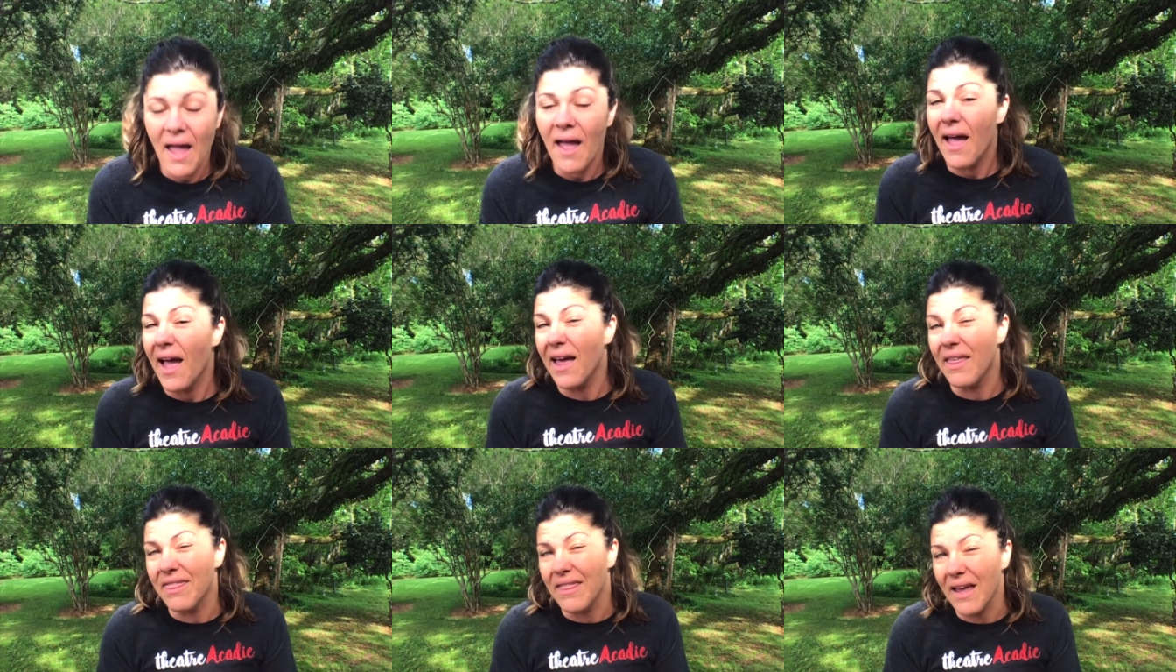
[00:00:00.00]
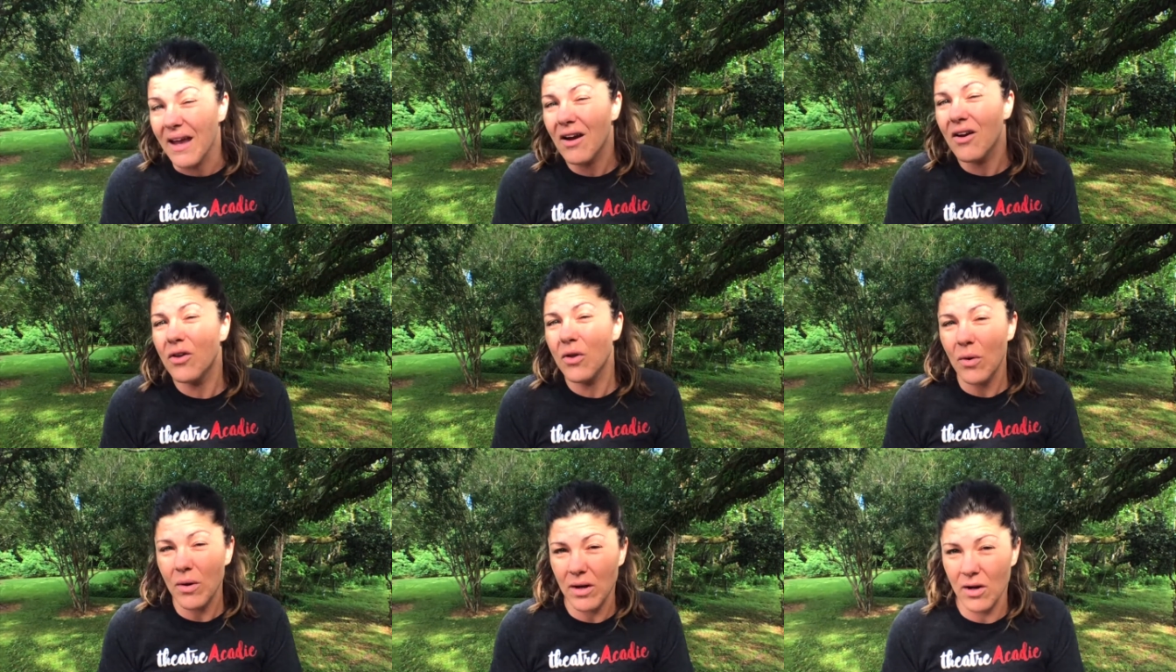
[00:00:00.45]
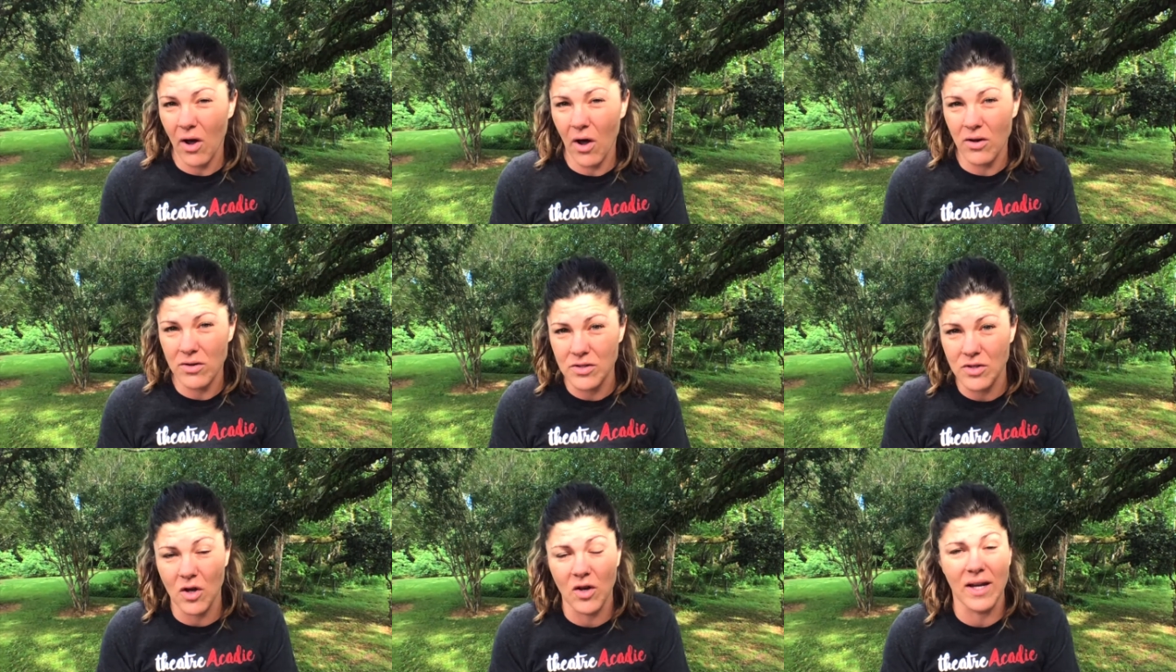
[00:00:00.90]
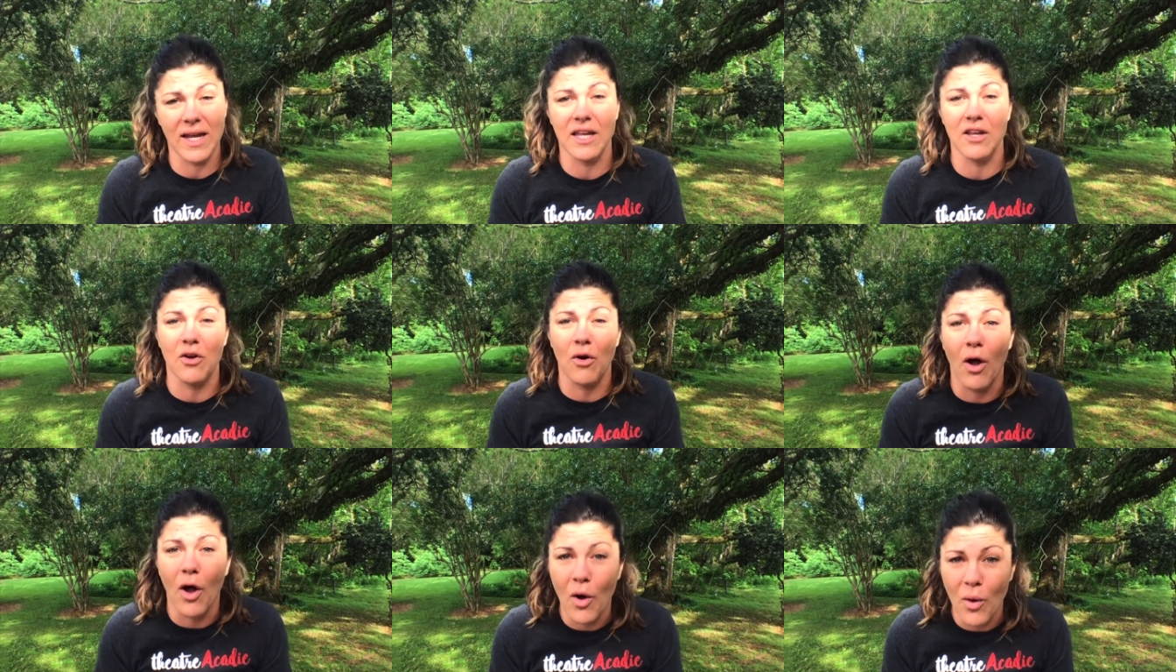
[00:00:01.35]
and there you can also get
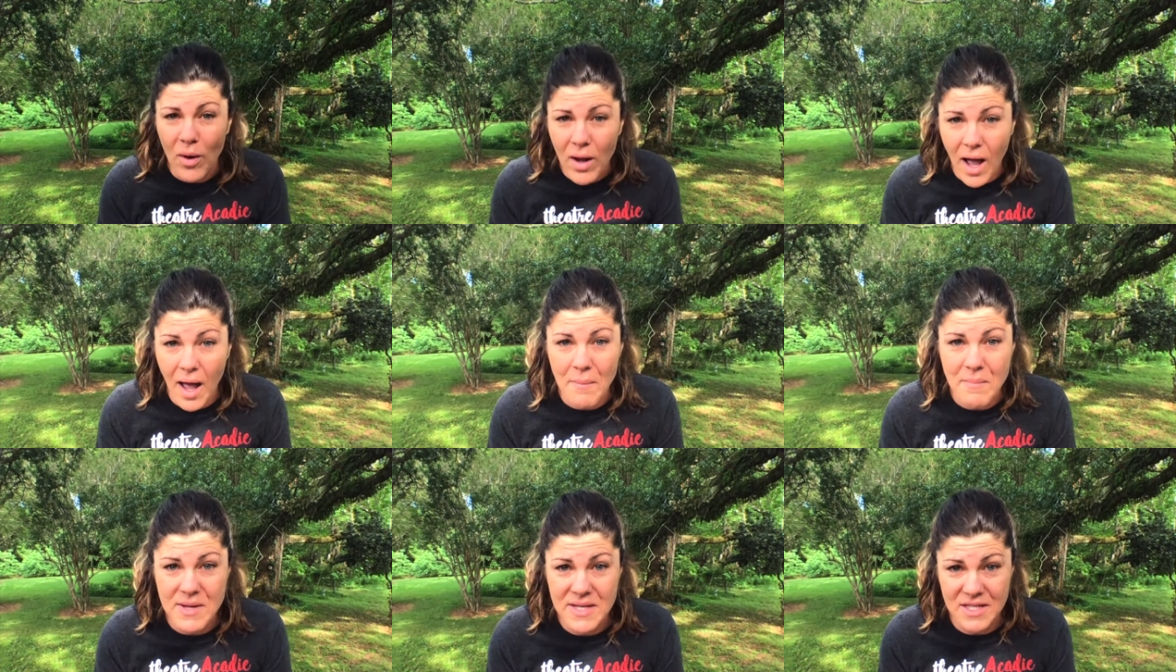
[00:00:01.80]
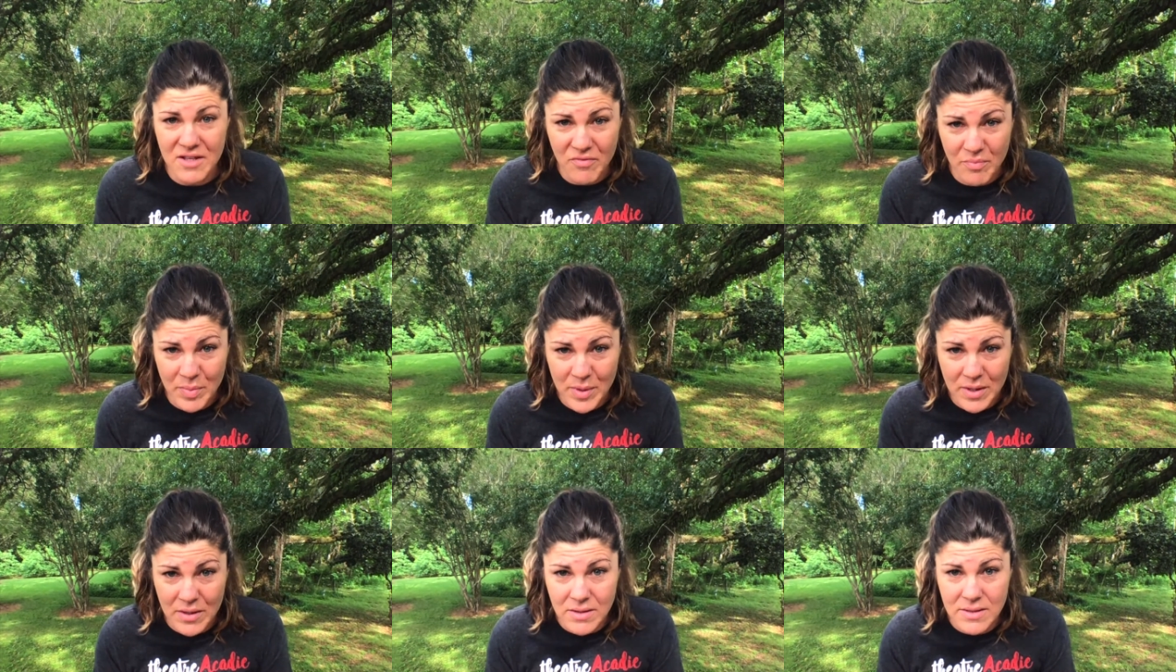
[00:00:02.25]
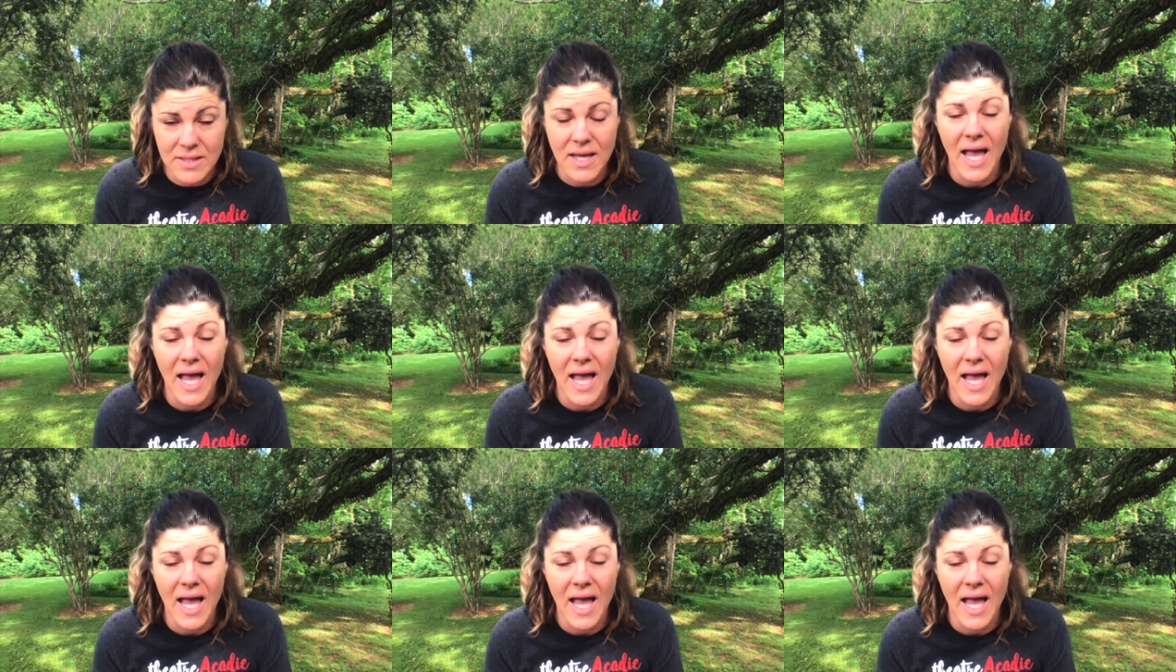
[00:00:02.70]
your own copies of books